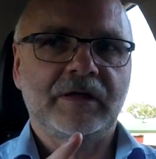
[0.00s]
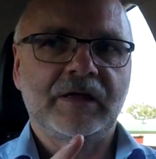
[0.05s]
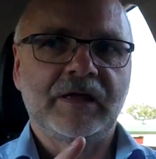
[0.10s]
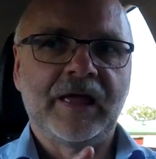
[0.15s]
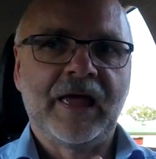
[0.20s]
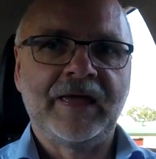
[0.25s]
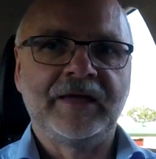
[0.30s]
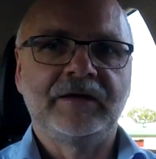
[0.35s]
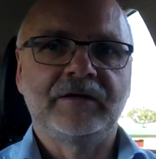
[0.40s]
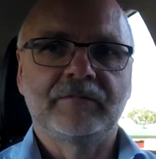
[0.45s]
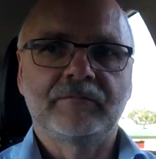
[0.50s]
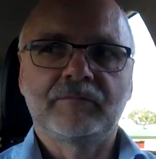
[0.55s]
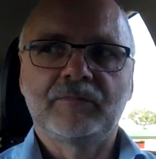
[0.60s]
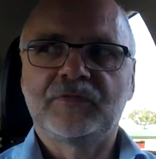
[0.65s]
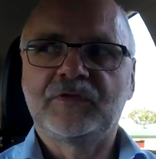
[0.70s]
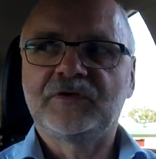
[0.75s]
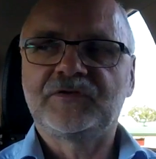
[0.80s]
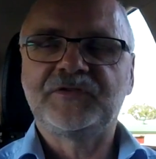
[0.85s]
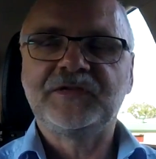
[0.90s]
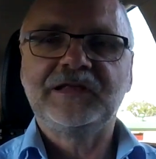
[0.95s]

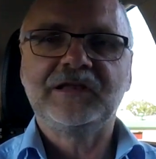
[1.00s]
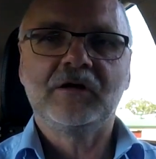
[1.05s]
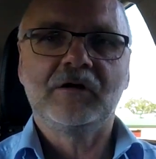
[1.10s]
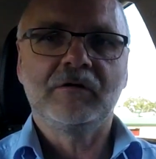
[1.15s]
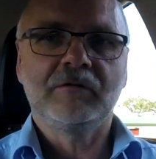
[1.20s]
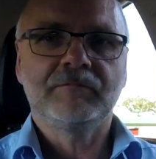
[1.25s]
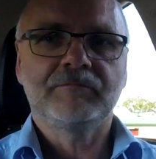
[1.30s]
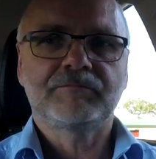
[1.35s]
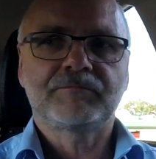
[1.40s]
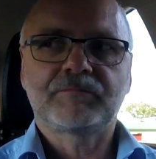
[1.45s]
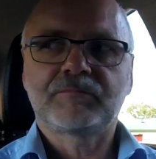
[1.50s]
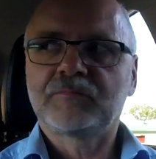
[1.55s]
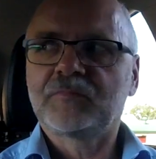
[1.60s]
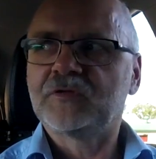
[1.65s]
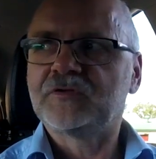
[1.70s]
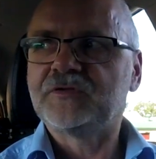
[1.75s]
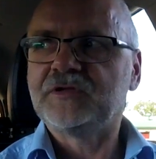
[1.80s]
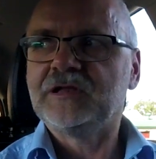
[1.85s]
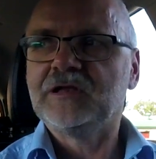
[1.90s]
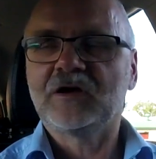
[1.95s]
the
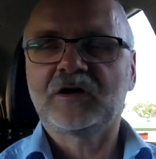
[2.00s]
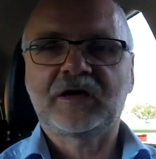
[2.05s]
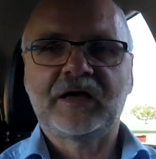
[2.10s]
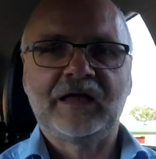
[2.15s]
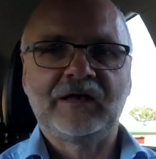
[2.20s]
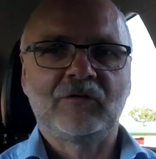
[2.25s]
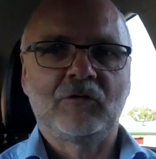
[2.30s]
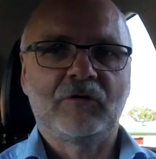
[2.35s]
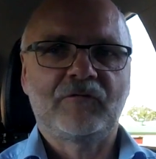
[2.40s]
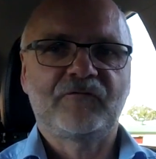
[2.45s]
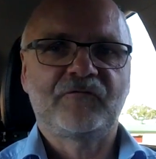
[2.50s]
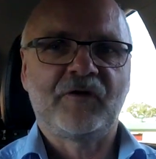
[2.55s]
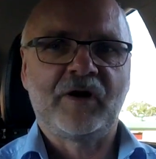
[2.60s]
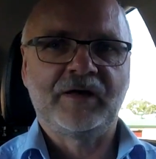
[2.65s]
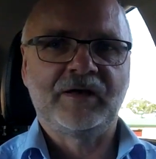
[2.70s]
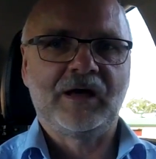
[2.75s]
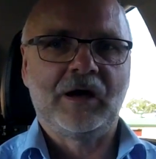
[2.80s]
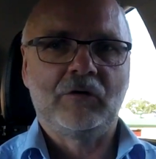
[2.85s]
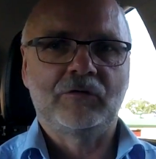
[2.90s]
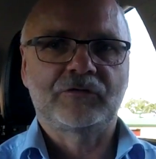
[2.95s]
dealer cannot
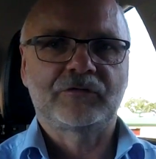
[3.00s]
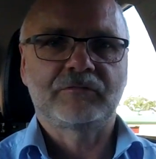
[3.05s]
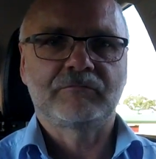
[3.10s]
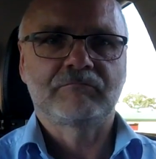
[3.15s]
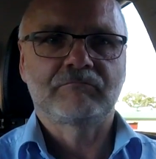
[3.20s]
find out.